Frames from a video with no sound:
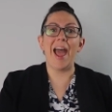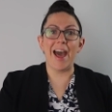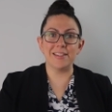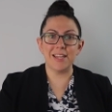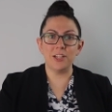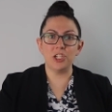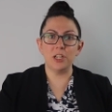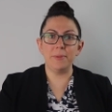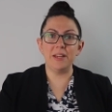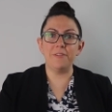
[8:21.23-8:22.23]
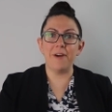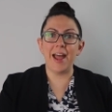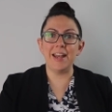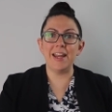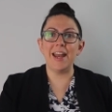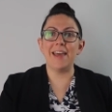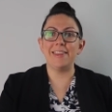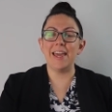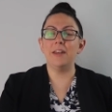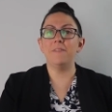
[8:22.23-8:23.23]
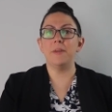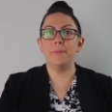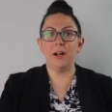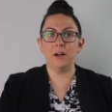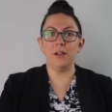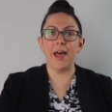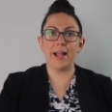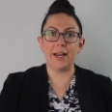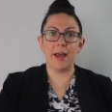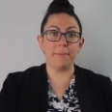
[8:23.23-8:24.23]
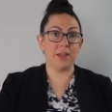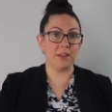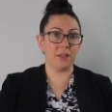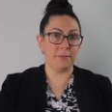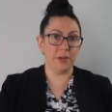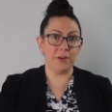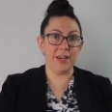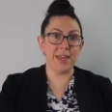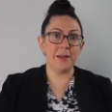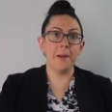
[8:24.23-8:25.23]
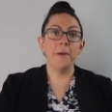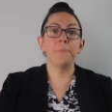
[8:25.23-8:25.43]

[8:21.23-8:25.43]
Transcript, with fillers: assets should be divided at the end of the marital economic community,